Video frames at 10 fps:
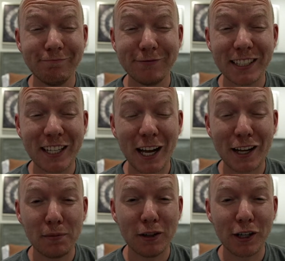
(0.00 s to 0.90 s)
It's not
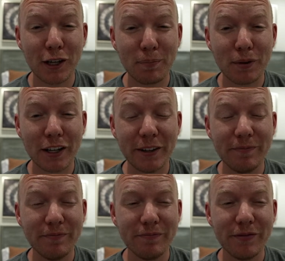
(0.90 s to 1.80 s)
going to be looking pretty.
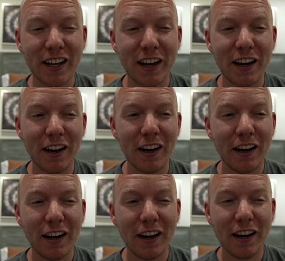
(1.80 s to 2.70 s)

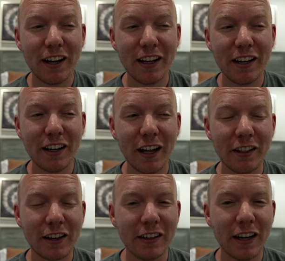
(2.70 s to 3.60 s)

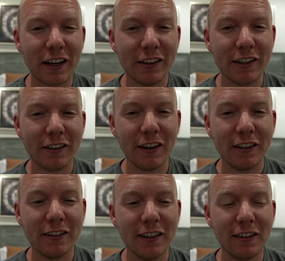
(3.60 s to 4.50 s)
Not going to look
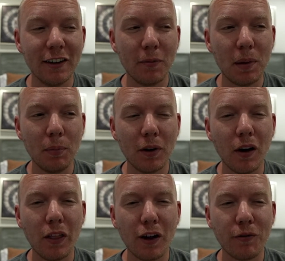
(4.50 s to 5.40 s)
good because people go
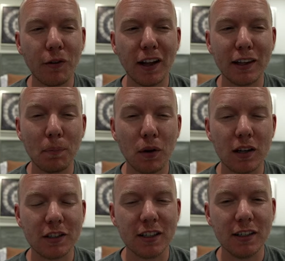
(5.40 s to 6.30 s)
there for like
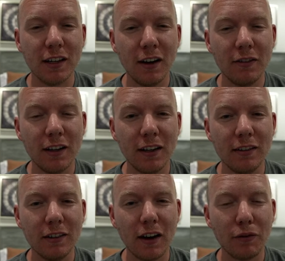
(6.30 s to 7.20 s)
depression,
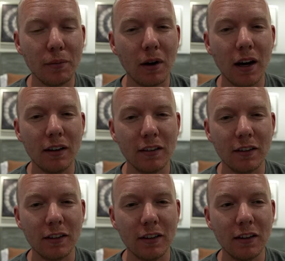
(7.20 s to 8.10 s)
and their fMRI doesn't
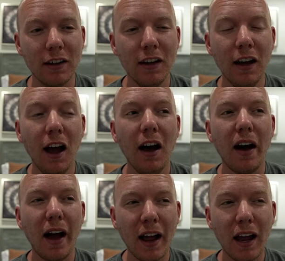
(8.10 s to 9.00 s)
look good.
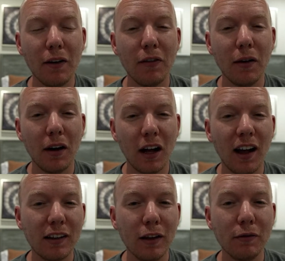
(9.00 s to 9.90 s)

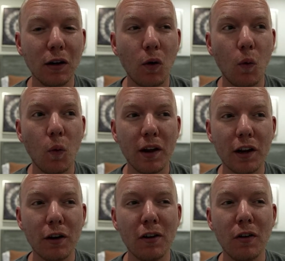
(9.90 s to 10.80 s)
I live in a
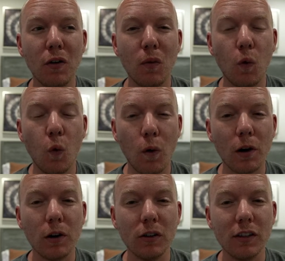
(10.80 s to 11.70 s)
weird
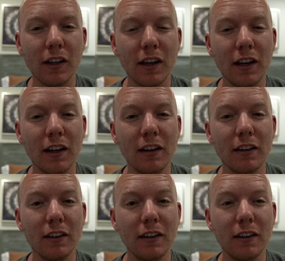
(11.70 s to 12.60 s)
world,
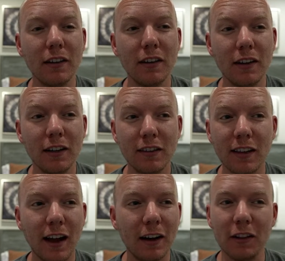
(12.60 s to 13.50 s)
and it's
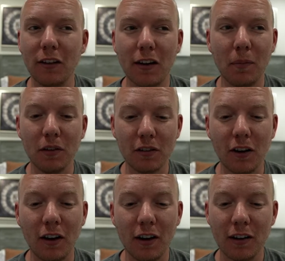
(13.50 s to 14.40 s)
got to look
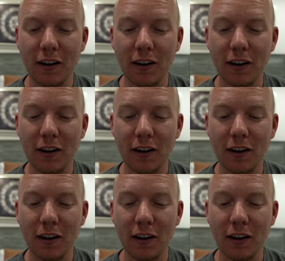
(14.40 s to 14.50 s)
bizarre.